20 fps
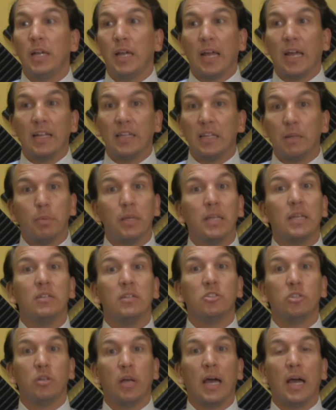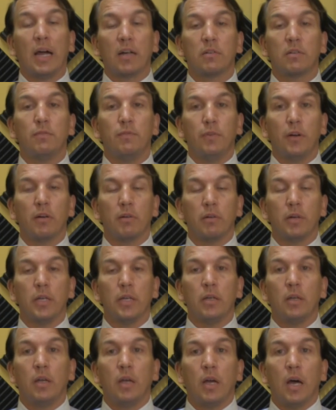and they begin to act
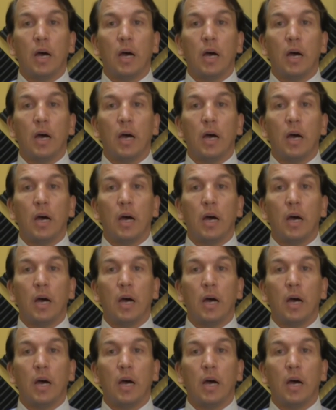very